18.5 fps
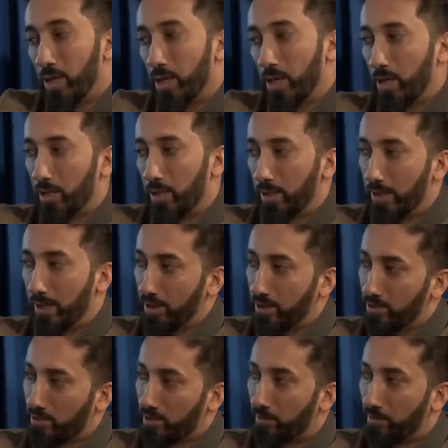are
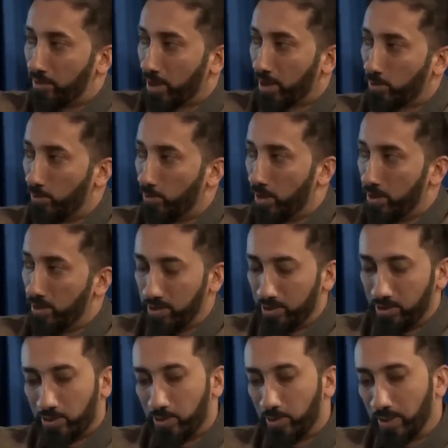like subject one
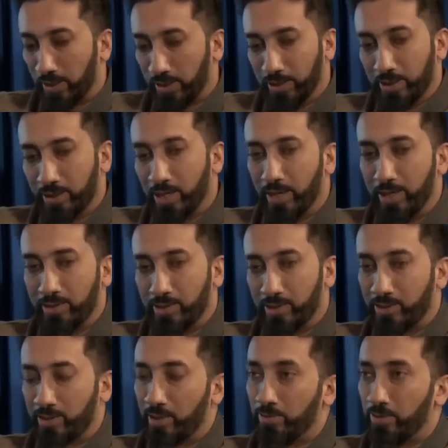is directly tied
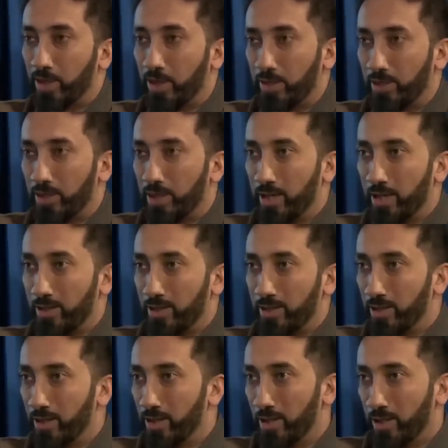to subject
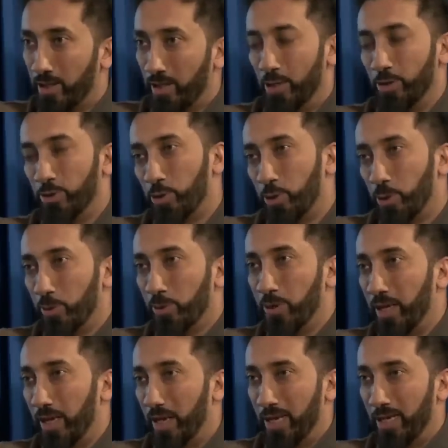nine and 2
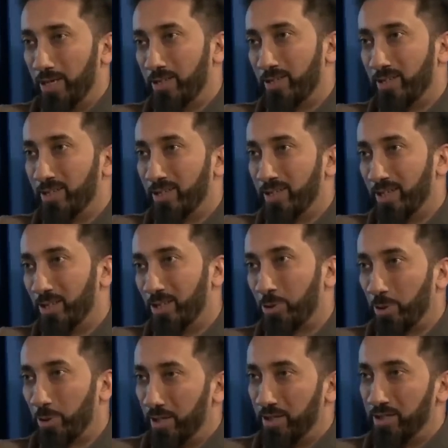to 8
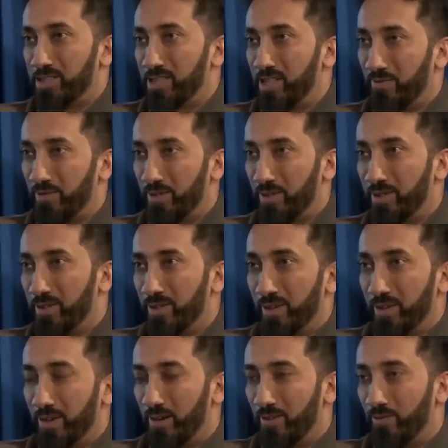and 3 to 7
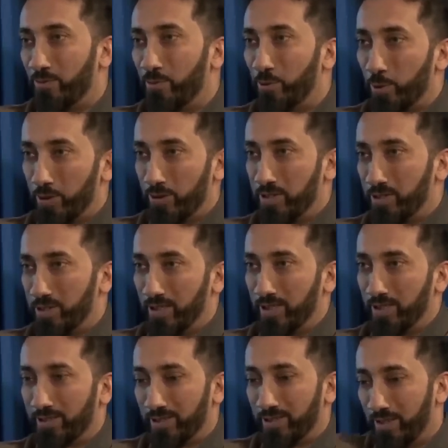and 4 to
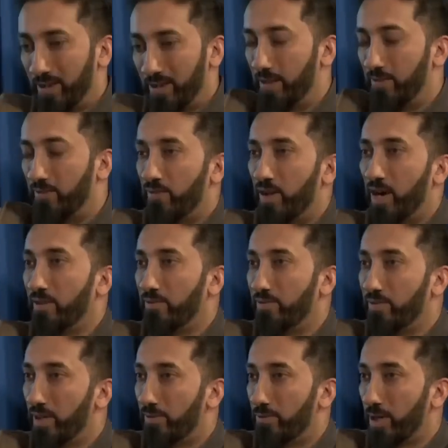6 and
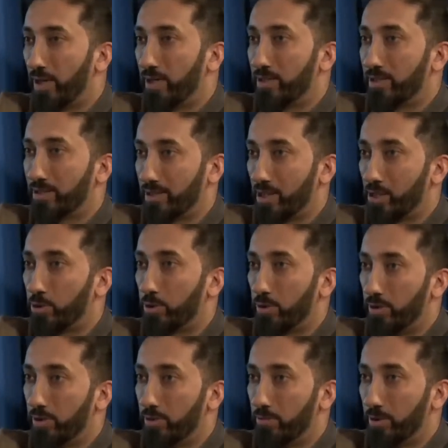5 right
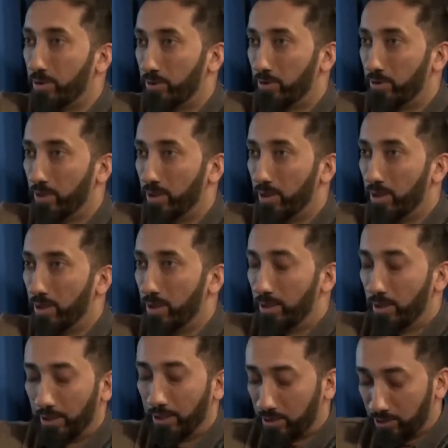center in the middle.
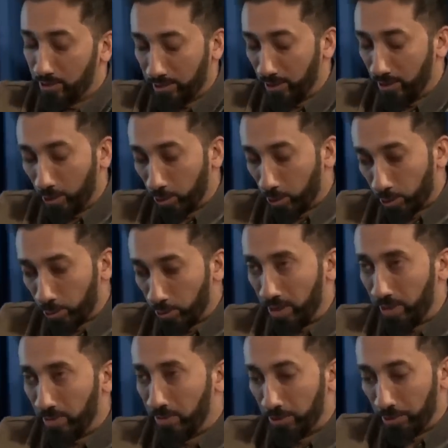Like there's an
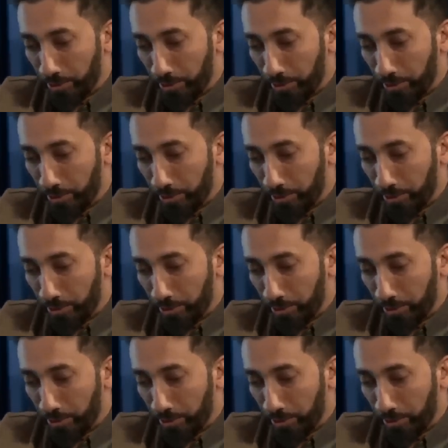incredible